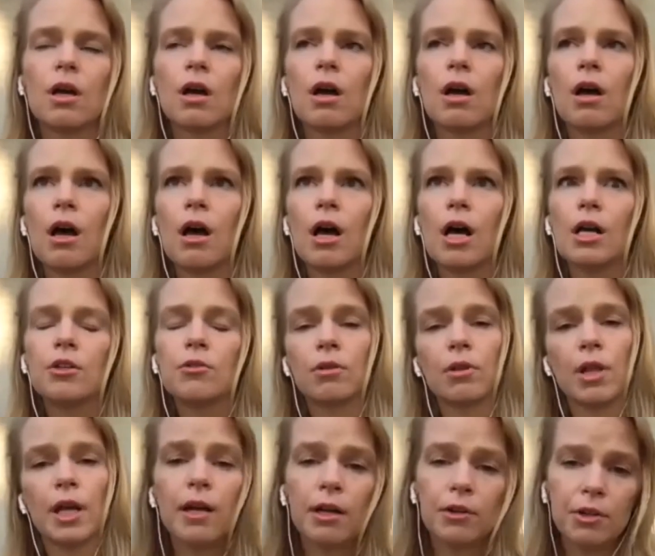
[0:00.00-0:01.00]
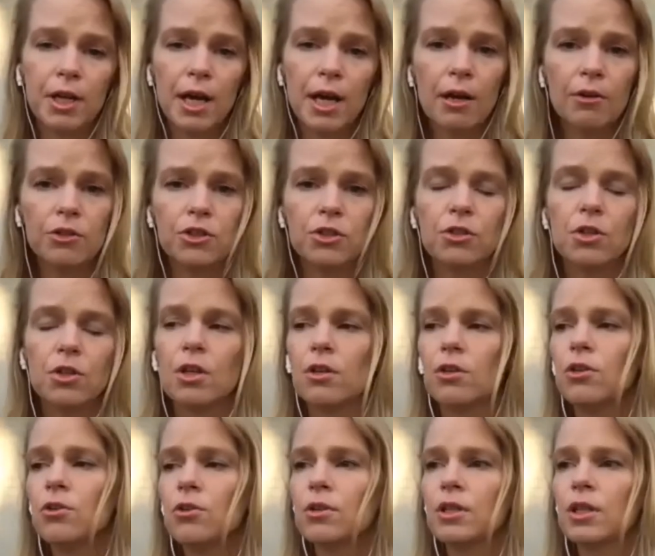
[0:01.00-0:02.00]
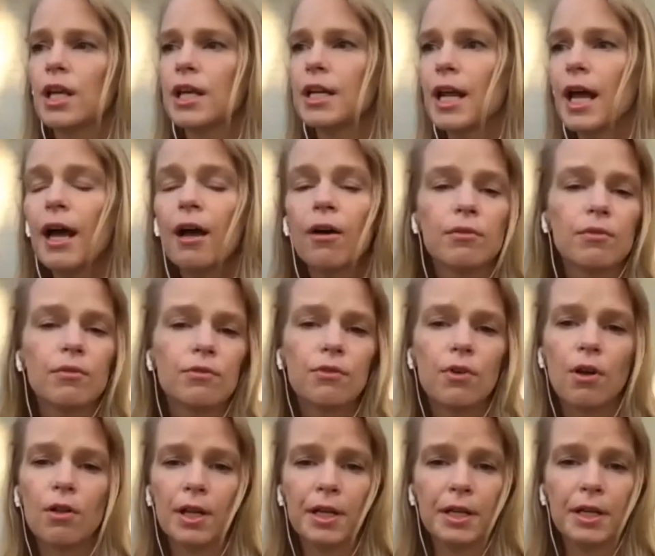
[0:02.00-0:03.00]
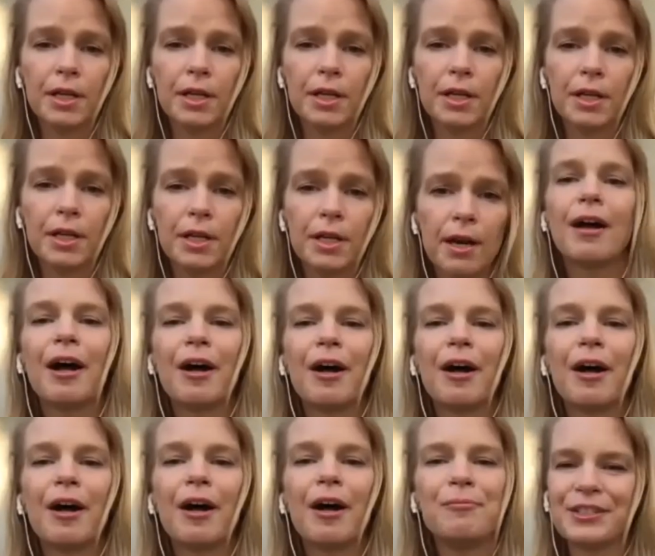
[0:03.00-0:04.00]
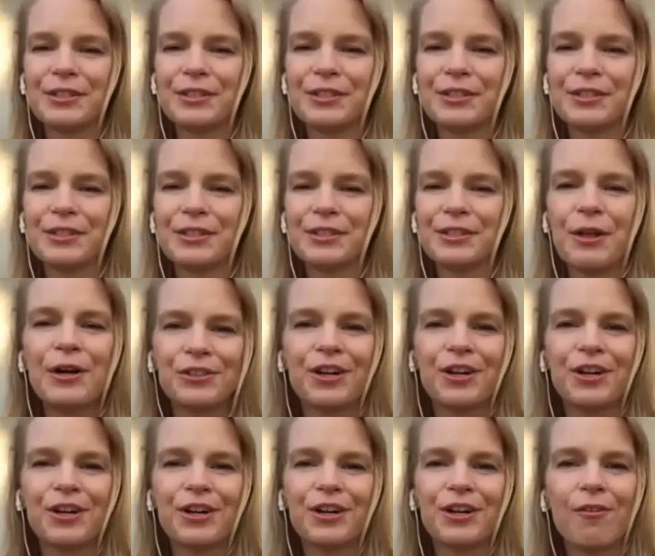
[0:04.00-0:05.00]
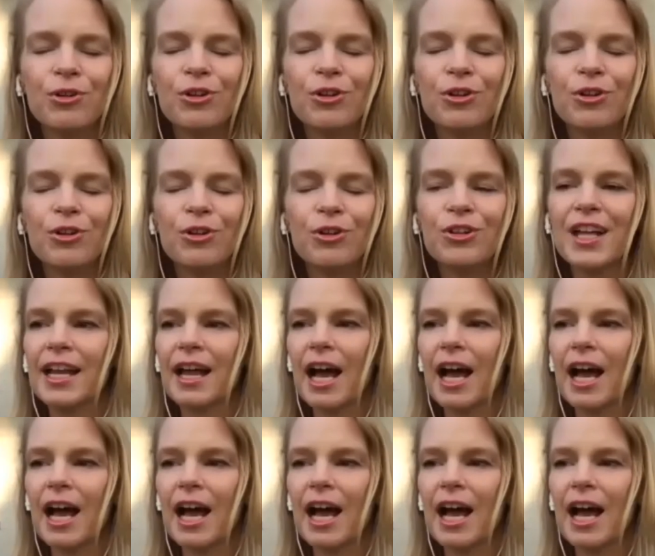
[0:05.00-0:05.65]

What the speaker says: You can lay on your couch. You can lay down for all I care, as long as you're comfortable.